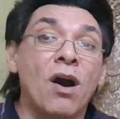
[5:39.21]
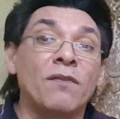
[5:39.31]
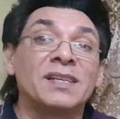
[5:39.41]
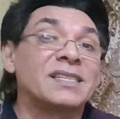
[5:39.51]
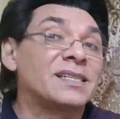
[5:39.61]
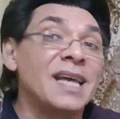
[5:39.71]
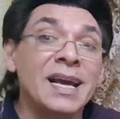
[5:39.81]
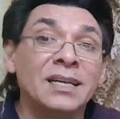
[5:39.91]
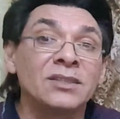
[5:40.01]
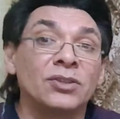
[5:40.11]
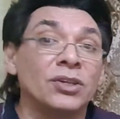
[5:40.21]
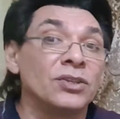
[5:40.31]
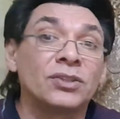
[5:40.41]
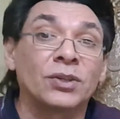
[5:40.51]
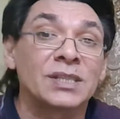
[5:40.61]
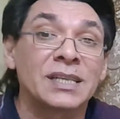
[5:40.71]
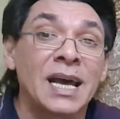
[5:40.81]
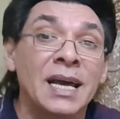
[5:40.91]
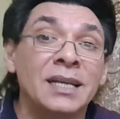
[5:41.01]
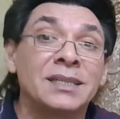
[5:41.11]
of a second
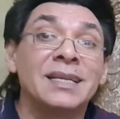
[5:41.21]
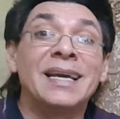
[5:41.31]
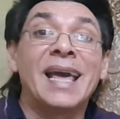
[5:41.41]
erythrocyte